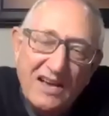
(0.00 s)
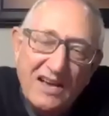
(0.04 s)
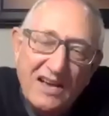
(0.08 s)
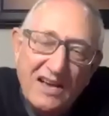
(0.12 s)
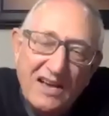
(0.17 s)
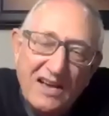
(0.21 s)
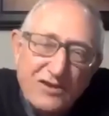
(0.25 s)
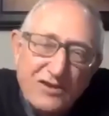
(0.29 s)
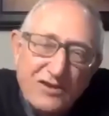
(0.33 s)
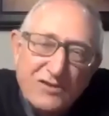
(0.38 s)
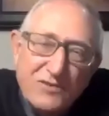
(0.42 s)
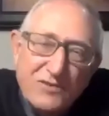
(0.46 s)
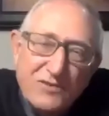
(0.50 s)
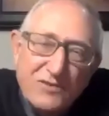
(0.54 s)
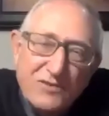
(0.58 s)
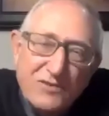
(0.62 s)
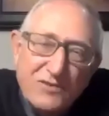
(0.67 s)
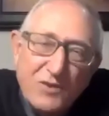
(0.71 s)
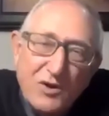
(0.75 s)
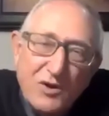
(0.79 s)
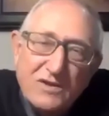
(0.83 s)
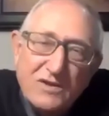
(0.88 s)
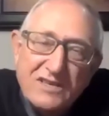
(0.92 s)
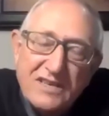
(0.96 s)
Do it on a
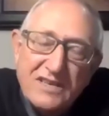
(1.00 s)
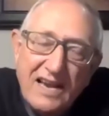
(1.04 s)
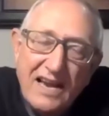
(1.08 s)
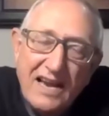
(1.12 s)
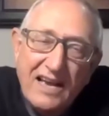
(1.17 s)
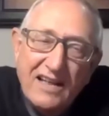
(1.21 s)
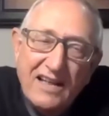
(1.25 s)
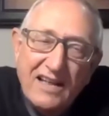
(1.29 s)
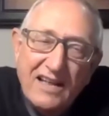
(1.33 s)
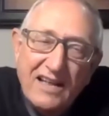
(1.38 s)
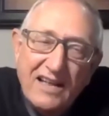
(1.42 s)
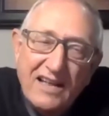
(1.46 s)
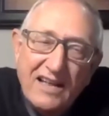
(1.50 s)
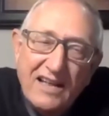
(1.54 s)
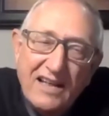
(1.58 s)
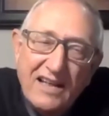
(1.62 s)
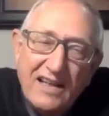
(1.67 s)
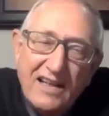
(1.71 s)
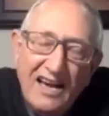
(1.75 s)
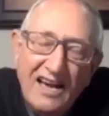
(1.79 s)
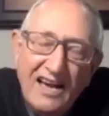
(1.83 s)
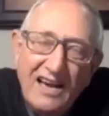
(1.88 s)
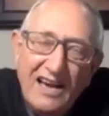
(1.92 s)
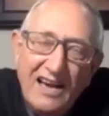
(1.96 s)
small scale.
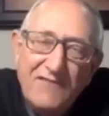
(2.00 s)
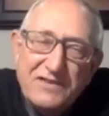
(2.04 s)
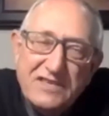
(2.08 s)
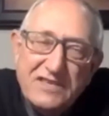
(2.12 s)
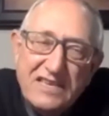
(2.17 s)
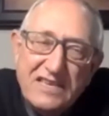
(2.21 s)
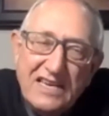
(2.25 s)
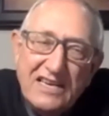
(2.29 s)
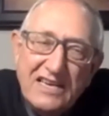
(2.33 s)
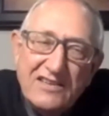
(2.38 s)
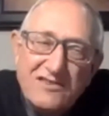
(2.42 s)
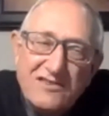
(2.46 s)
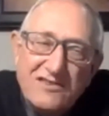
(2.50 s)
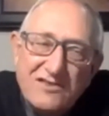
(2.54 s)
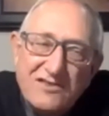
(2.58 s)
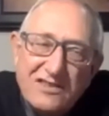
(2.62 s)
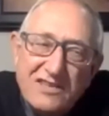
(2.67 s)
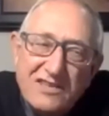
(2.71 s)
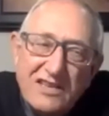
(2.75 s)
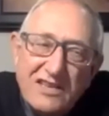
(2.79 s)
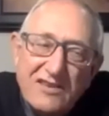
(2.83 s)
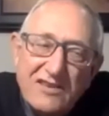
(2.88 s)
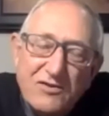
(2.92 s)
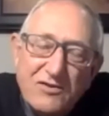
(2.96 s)
Have
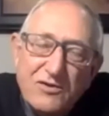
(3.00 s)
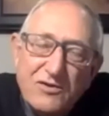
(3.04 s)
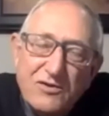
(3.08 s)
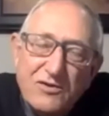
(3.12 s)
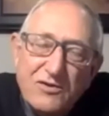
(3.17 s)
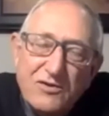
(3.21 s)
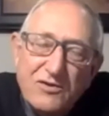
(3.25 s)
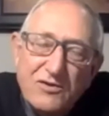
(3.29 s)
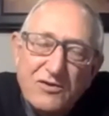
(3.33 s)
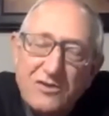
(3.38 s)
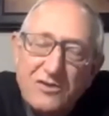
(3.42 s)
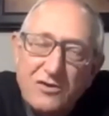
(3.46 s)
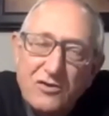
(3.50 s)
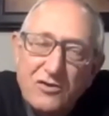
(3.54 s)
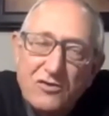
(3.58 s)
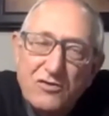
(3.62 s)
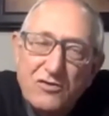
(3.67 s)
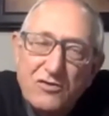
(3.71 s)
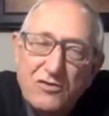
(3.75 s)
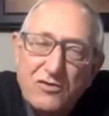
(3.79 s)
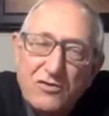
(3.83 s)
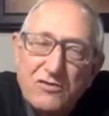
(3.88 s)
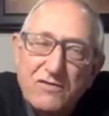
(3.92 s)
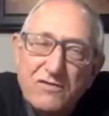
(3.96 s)
seeds that you can
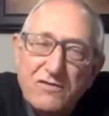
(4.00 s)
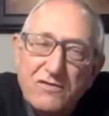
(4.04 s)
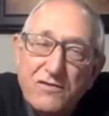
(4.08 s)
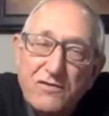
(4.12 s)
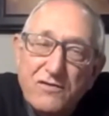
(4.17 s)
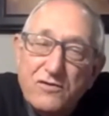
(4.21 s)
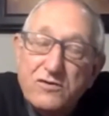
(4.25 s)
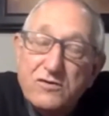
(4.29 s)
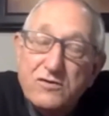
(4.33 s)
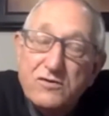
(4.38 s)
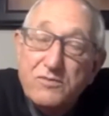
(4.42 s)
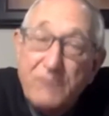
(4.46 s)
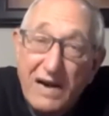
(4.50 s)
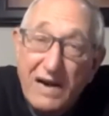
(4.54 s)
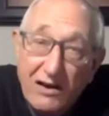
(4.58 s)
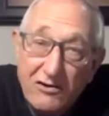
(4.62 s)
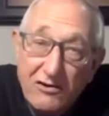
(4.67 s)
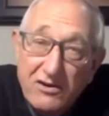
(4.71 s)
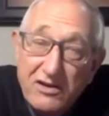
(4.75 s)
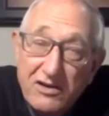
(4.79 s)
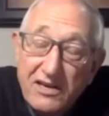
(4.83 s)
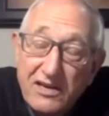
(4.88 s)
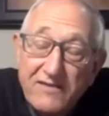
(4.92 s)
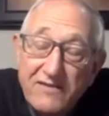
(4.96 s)
use for
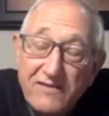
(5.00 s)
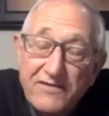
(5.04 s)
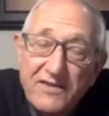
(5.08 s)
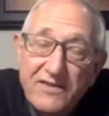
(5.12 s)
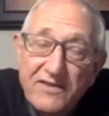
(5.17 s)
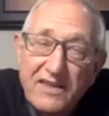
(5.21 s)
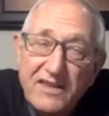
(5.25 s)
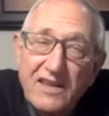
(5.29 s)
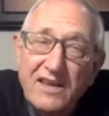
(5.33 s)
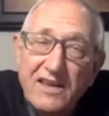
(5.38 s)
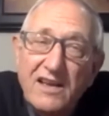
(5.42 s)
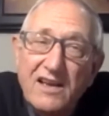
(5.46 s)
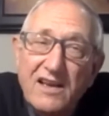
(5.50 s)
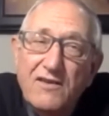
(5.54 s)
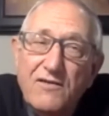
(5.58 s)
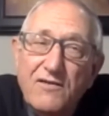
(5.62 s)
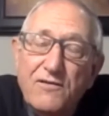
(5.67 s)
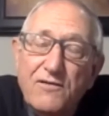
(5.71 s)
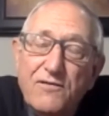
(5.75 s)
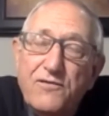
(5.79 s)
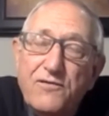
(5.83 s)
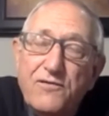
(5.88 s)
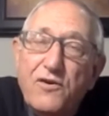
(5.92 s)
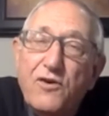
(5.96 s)
sprouting,
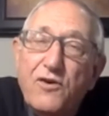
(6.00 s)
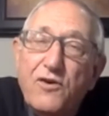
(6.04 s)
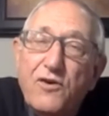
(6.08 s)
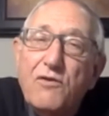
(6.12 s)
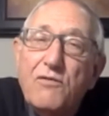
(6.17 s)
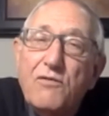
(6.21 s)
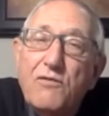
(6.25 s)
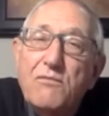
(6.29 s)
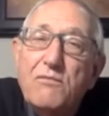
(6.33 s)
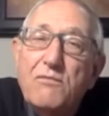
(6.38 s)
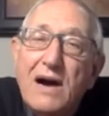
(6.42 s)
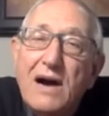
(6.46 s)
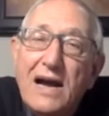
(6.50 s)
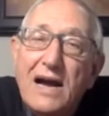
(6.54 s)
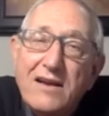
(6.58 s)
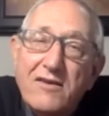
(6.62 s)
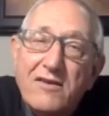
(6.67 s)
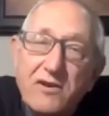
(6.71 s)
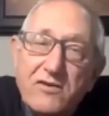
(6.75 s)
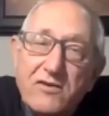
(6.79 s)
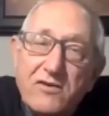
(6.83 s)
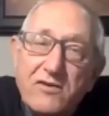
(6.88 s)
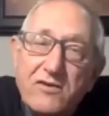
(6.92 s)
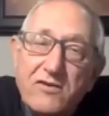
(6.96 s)
for
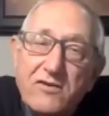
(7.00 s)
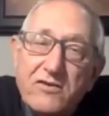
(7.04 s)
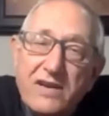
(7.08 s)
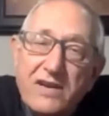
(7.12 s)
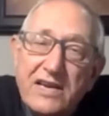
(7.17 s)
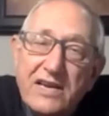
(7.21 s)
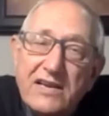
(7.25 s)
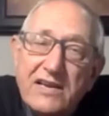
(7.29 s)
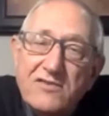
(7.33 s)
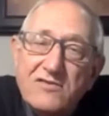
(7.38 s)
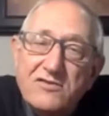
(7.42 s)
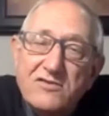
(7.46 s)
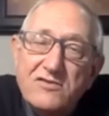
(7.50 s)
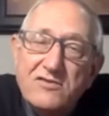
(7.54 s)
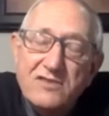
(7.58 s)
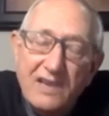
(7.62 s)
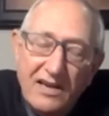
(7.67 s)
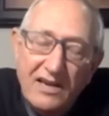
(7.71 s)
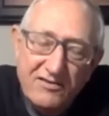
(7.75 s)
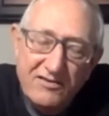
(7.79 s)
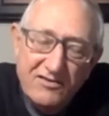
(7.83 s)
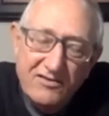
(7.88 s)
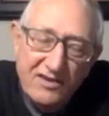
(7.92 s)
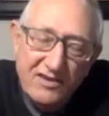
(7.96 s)
microgreens,
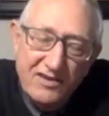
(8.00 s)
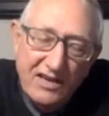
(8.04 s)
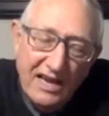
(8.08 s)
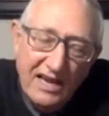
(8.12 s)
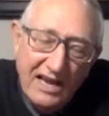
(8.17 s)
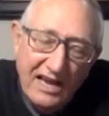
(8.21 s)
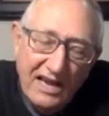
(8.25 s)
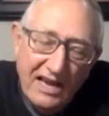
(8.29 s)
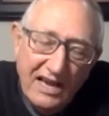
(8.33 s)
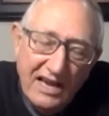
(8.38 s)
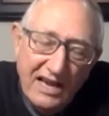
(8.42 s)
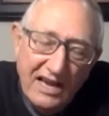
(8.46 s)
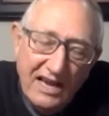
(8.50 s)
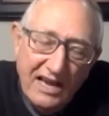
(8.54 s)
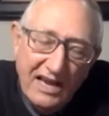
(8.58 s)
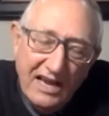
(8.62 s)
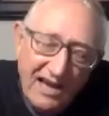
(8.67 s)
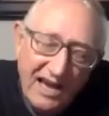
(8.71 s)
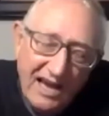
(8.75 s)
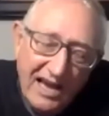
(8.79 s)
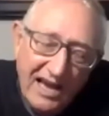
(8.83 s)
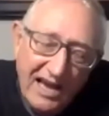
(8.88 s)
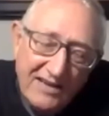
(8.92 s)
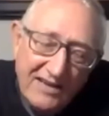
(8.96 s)
and
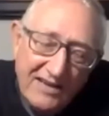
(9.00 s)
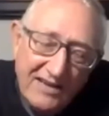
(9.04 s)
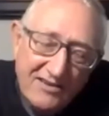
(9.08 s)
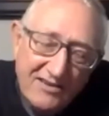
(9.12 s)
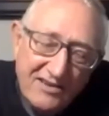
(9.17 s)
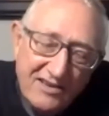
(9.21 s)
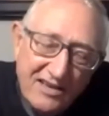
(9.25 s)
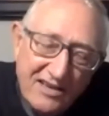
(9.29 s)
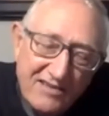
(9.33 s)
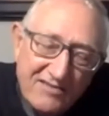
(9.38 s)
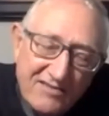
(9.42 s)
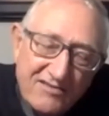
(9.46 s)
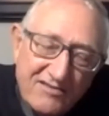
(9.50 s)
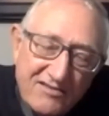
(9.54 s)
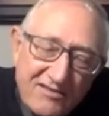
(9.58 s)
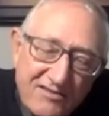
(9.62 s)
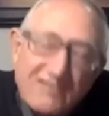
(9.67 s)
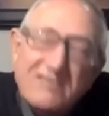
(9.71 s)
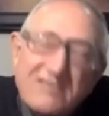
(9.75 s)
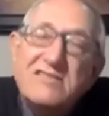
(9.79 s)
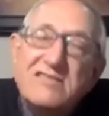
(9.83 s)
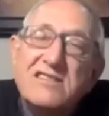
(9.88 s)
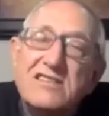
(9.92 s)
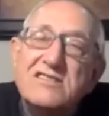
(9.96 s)
add
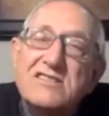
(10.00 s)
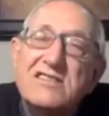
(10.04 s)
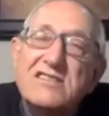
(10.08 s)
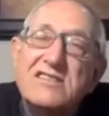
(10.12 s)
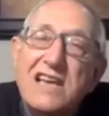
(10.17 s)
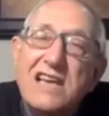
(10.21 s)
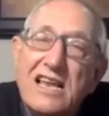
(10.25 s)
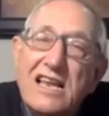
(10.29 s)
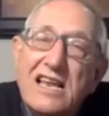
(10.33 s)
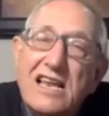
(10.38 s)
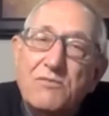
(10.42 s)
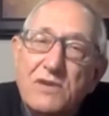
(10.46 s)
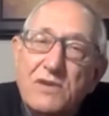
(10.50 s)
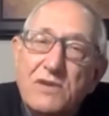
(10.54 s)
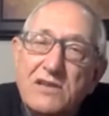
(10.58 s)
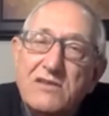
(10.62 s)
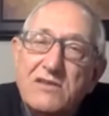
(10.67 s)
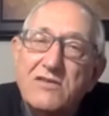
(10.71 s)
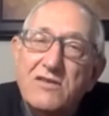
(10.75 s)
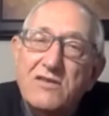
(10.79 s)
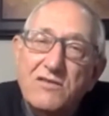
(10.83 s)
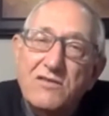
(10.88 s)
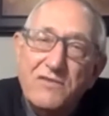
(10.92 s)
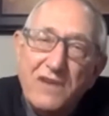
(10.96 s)
this
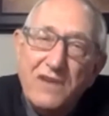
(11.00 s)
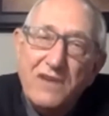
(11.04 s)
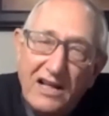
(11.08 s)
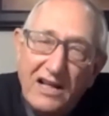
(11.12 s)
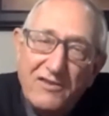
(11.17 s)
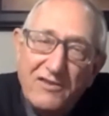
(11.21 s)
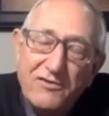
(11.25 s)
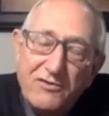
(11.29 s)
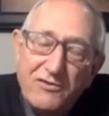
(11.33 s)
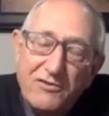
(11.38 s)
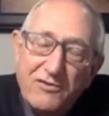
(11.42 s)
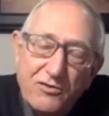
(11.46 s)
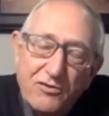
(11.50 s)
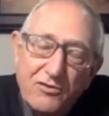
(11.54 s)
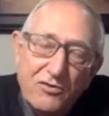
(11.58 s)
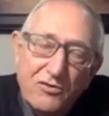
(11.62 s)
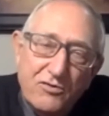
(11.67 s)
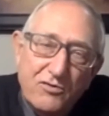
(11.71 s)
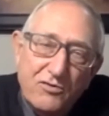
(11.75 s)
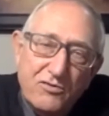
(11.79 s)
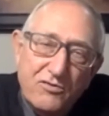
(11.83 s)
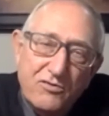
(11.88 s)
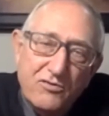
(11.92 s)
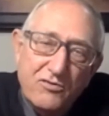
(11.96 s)
element of health
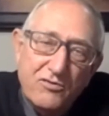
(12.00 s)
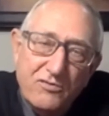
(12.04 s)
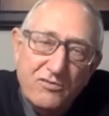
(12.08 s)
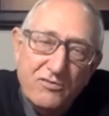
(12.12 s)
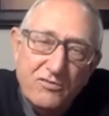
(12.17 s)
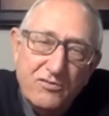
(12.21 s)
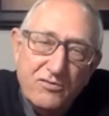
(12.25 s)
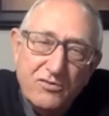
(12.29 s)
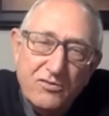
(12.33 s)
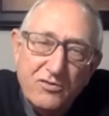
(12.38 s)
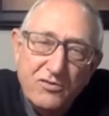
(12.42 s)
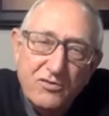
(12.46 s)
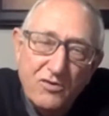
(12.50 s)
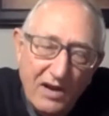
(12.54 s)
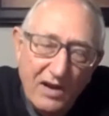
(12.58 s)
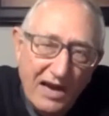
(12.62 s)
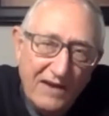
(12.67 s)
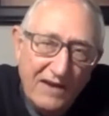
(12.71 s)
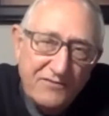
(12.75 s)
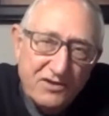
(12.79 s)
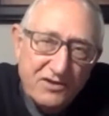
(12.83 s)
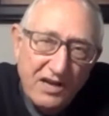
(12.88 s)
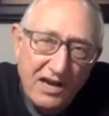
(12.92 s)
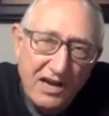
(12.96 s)
to your
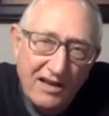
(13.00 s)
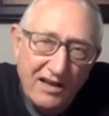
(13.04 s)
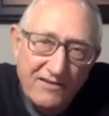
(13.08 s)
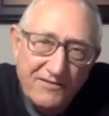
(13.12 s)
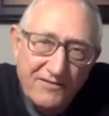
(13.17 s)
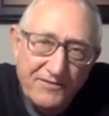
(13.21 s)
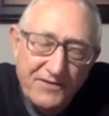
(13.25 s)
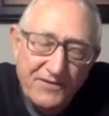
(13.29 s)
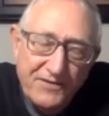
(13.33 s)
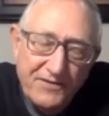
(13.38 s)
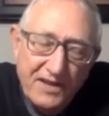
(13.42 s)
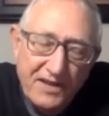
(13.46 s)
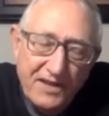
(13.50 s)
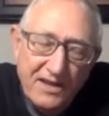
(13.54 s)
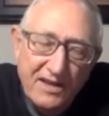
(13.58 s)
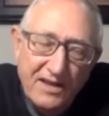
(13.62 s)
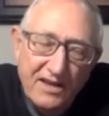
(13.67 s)
lifestyle.